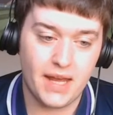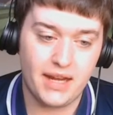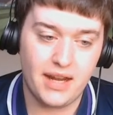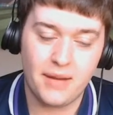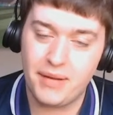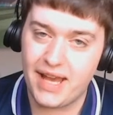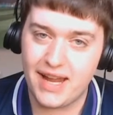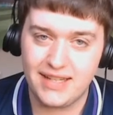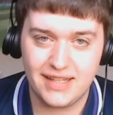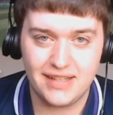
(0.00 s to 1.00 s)
had had
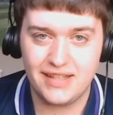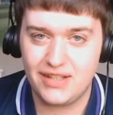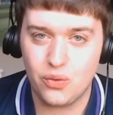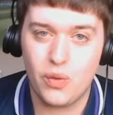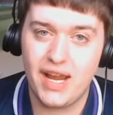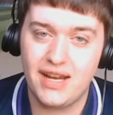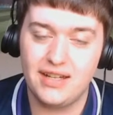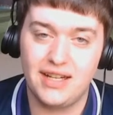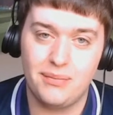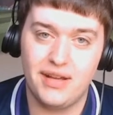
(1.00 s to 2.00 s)
began to to wane a
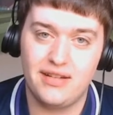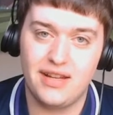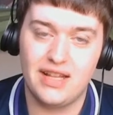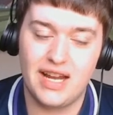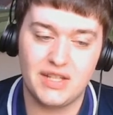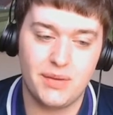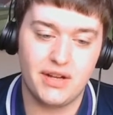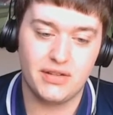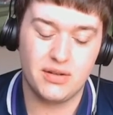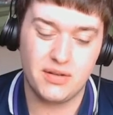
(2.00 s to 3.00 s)
little bit in the last
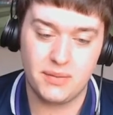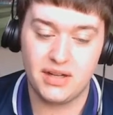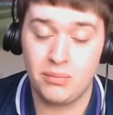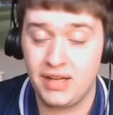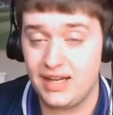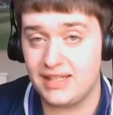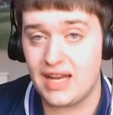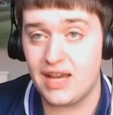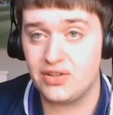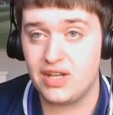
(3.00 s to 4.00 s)
week or so has been completely
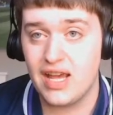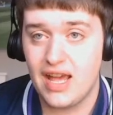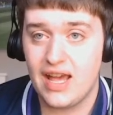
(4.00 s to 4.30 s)
slashed.